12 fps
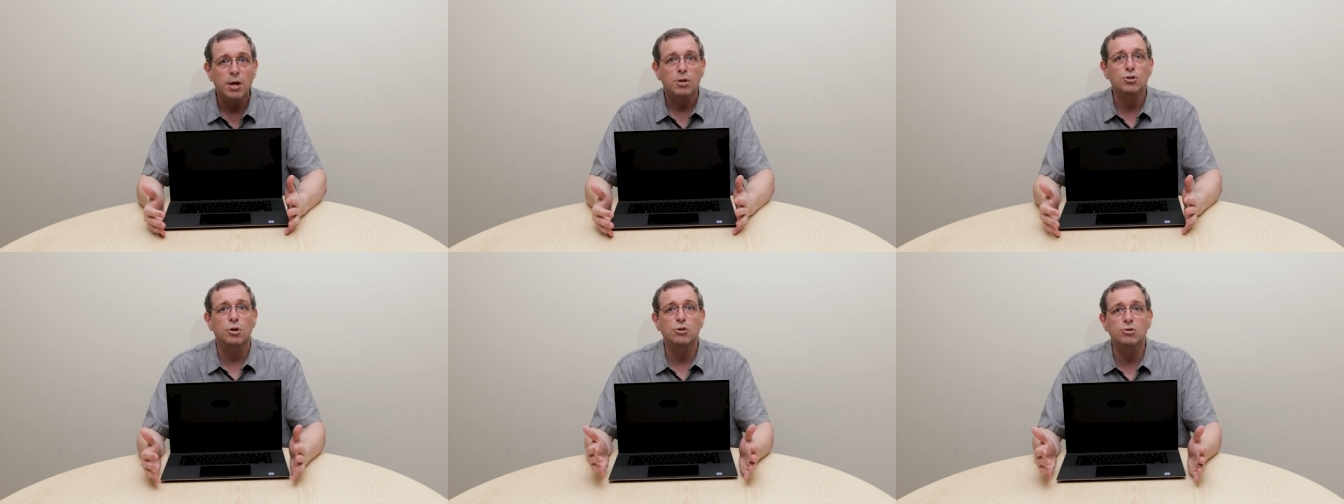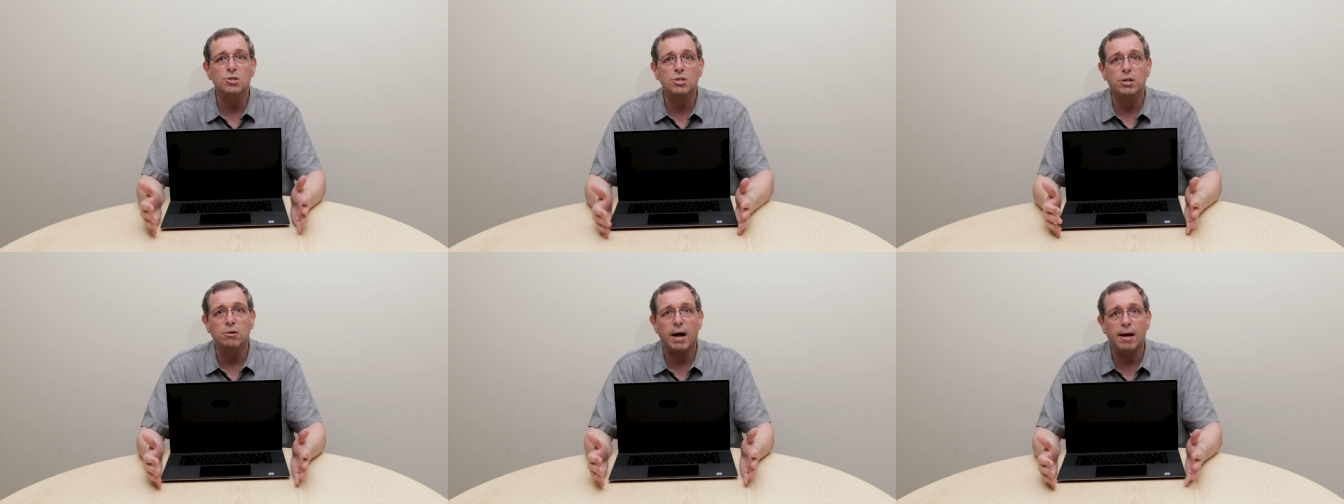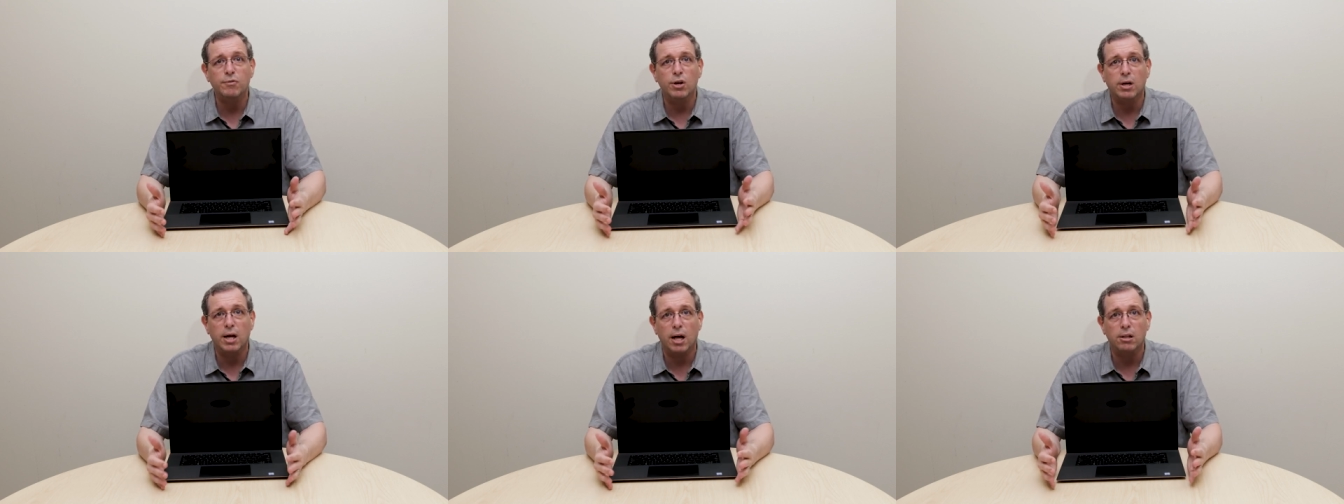So you still have
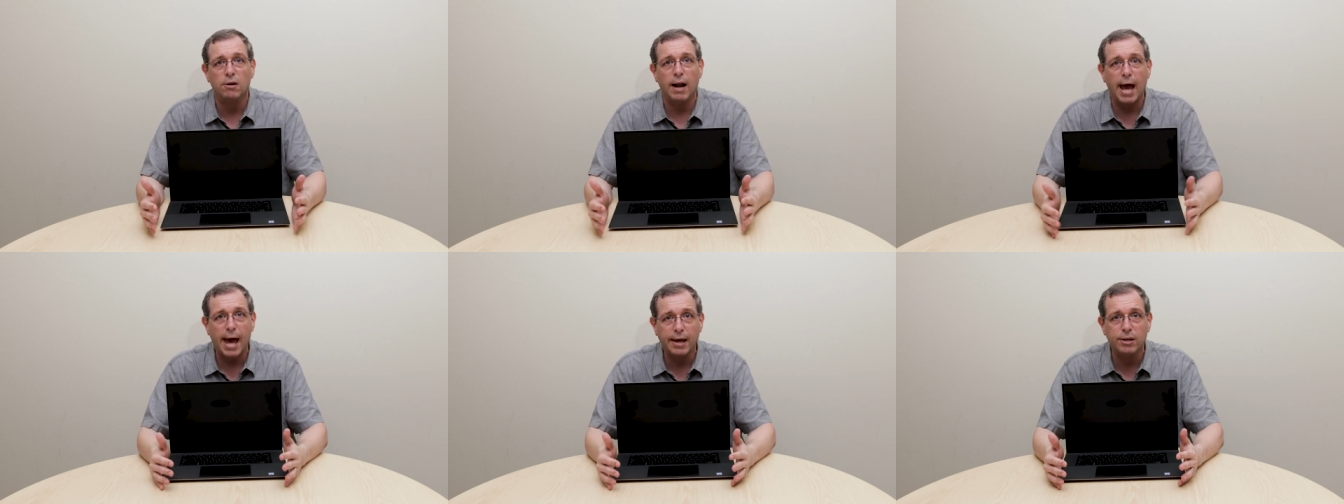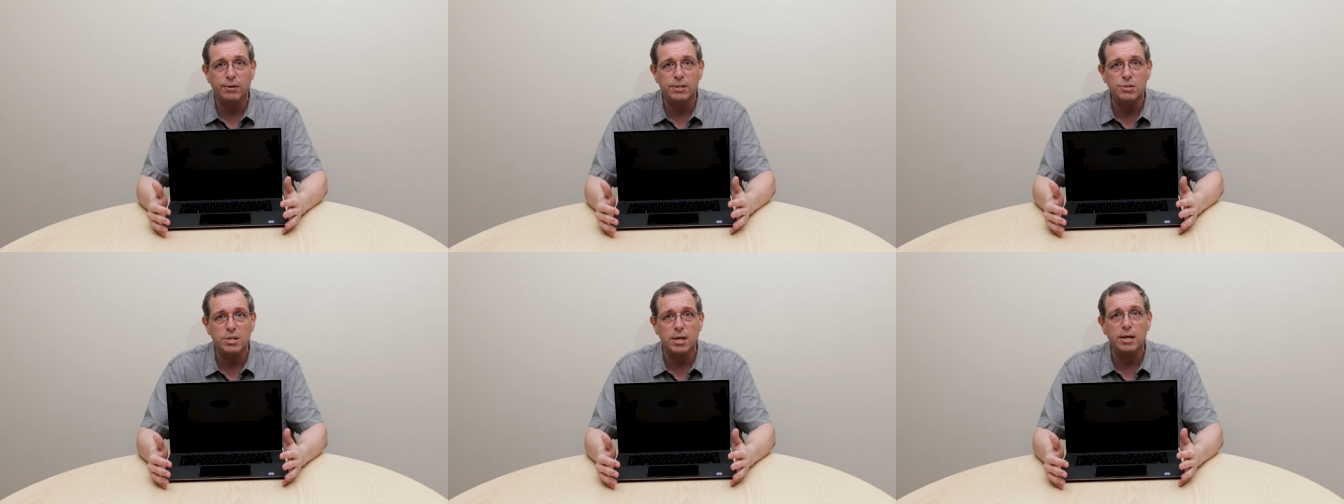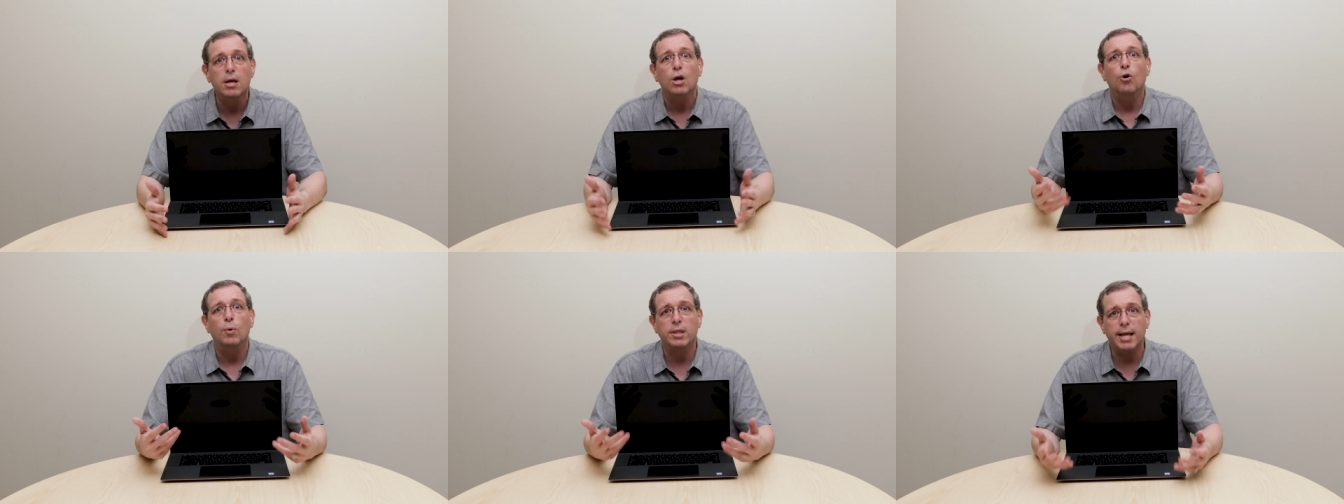your color accuracy
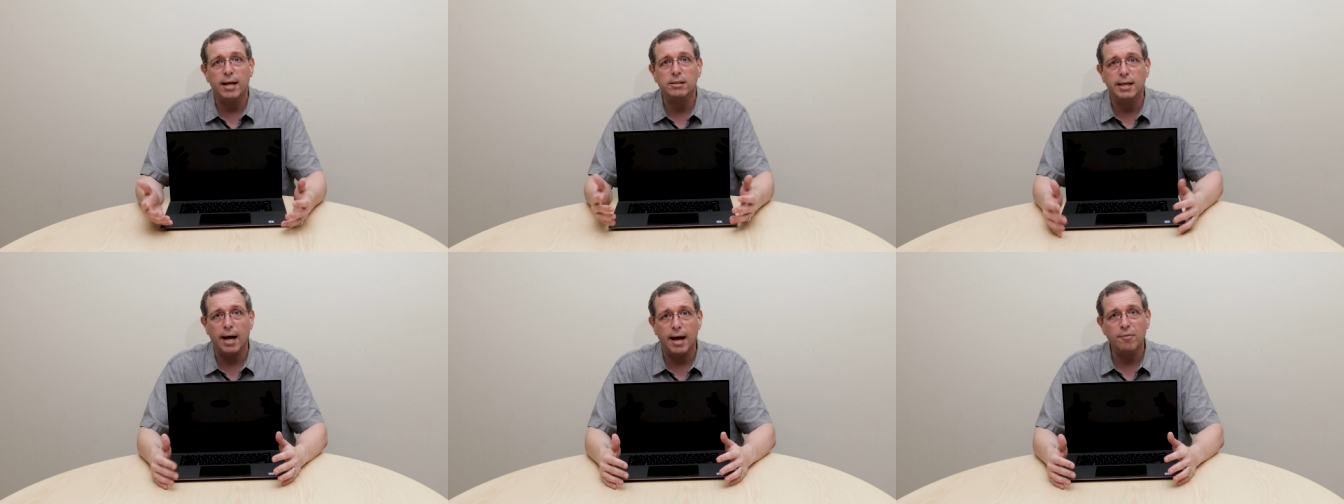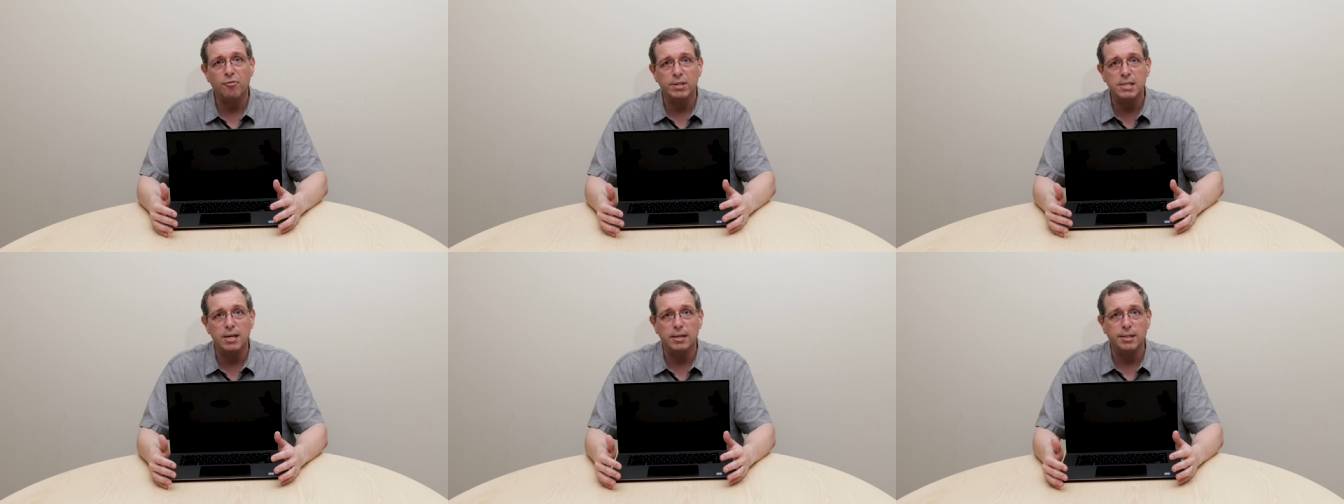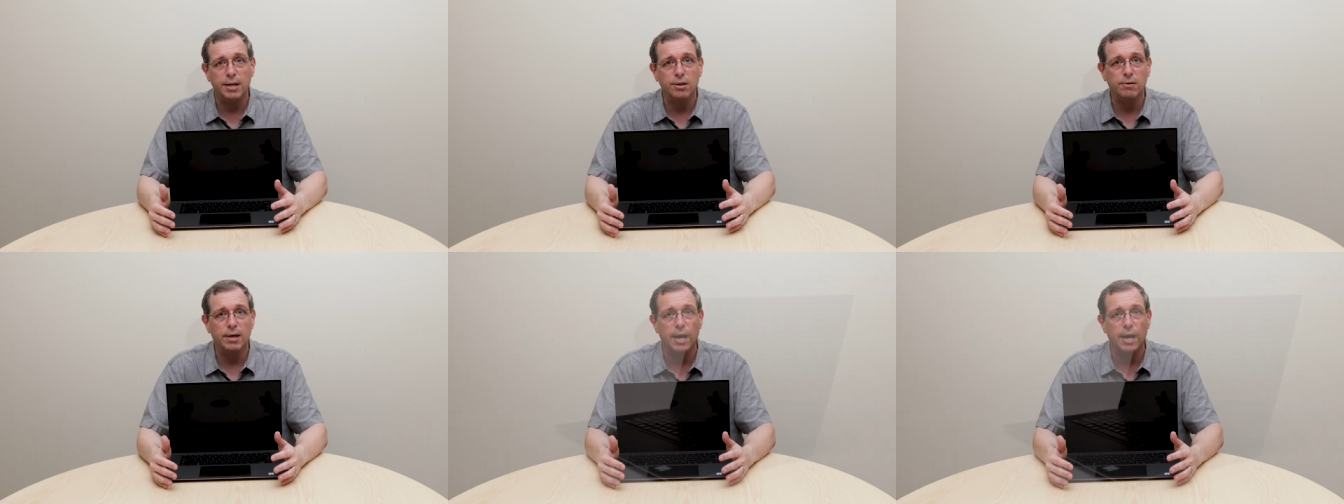without the eye fatigue that you